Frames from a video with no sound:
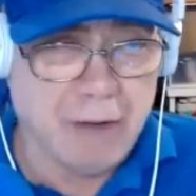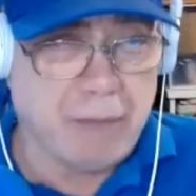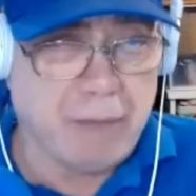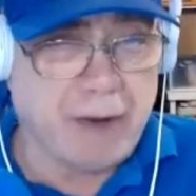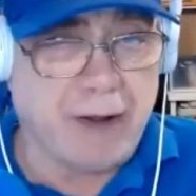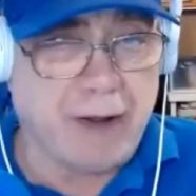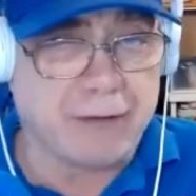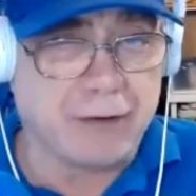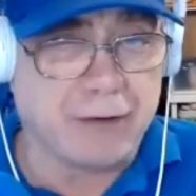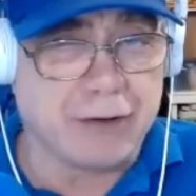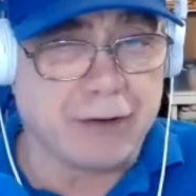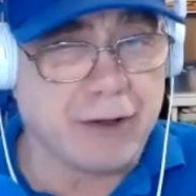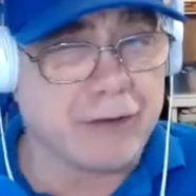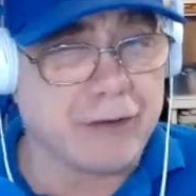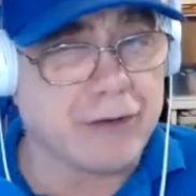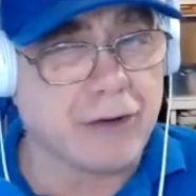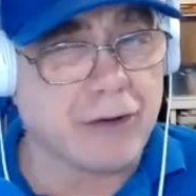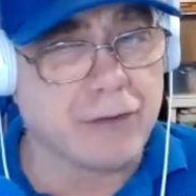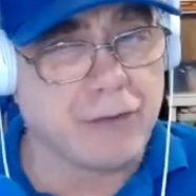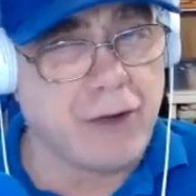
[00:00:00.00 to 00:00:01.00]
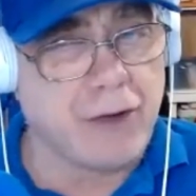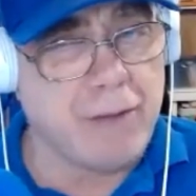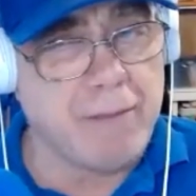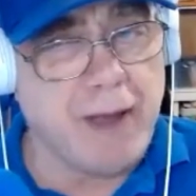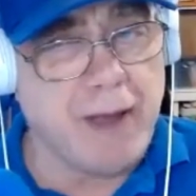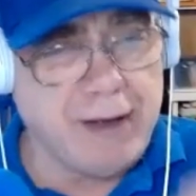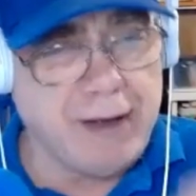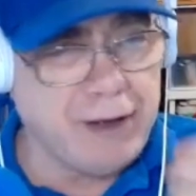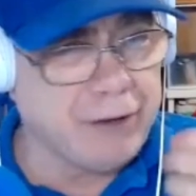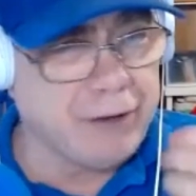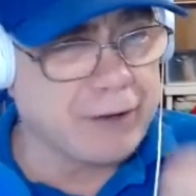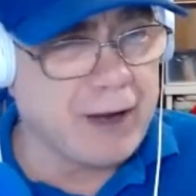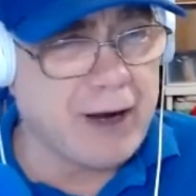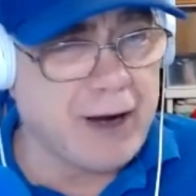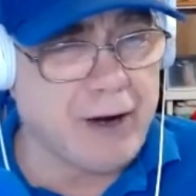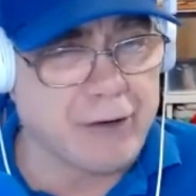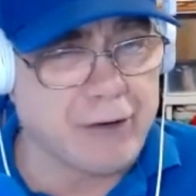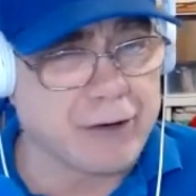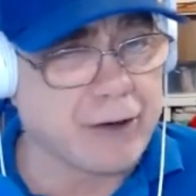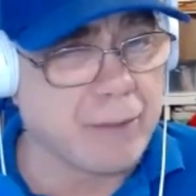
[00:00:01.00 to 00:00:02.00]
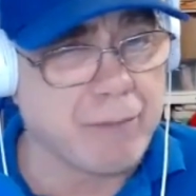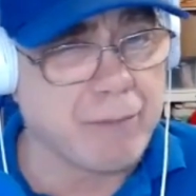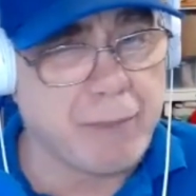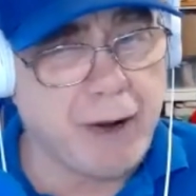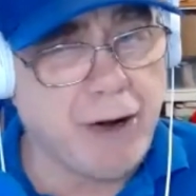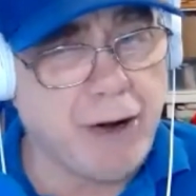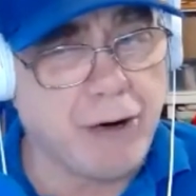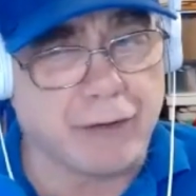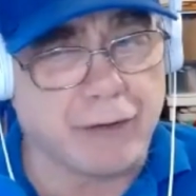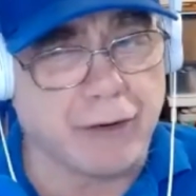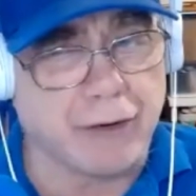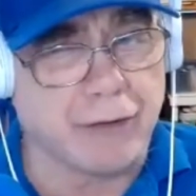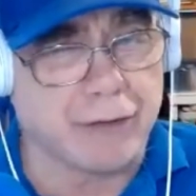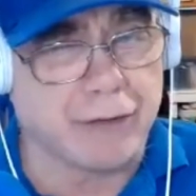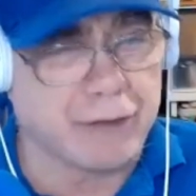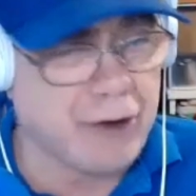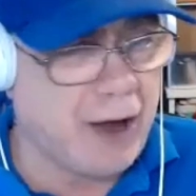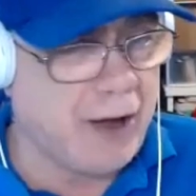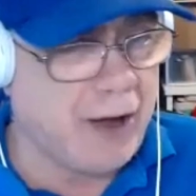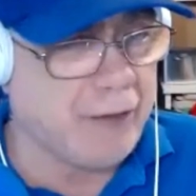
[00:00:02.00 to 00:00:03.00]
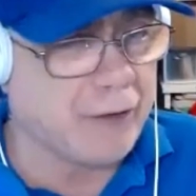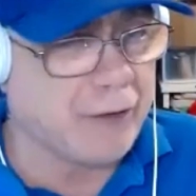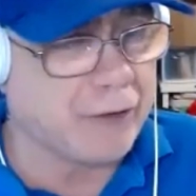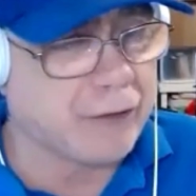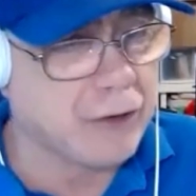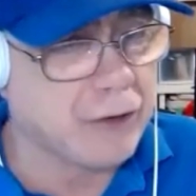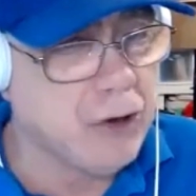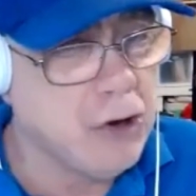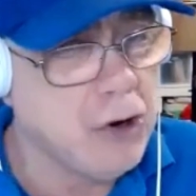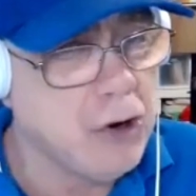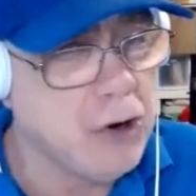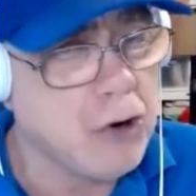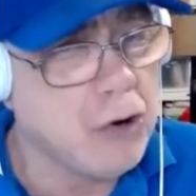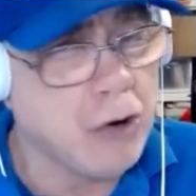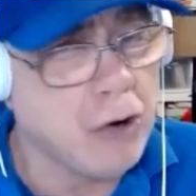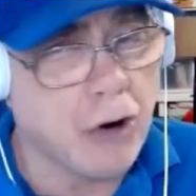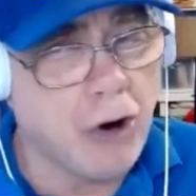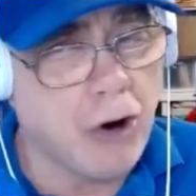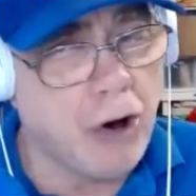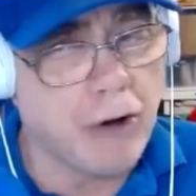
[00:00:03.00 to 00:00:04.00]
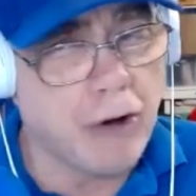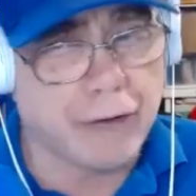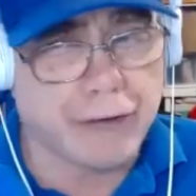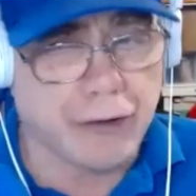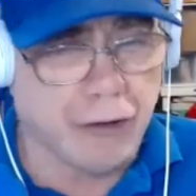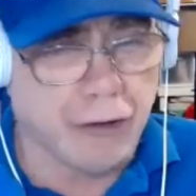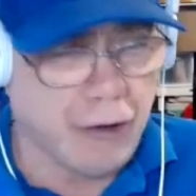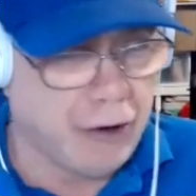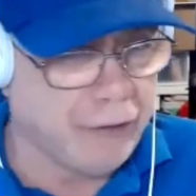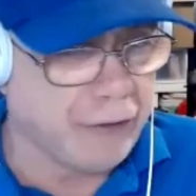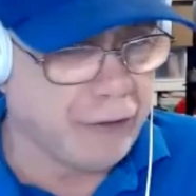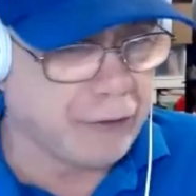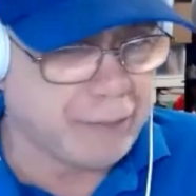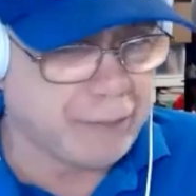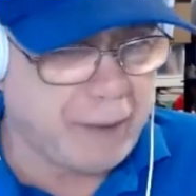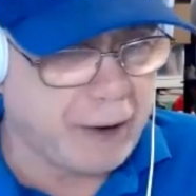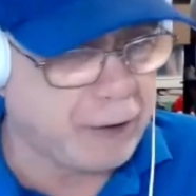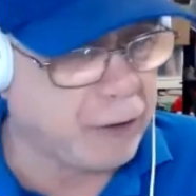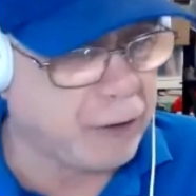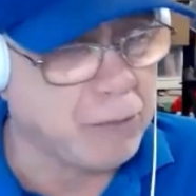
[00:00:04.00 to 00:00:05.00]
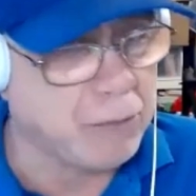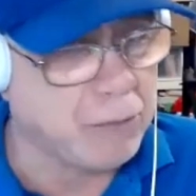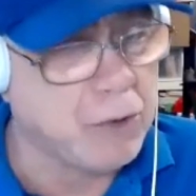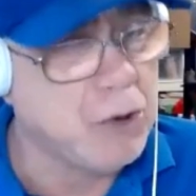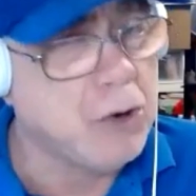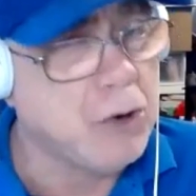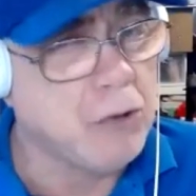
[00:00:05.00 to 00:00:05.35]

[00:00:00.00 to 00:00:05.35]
But as autistics, we may desire to compare ourselves to others who are also on the spectrum.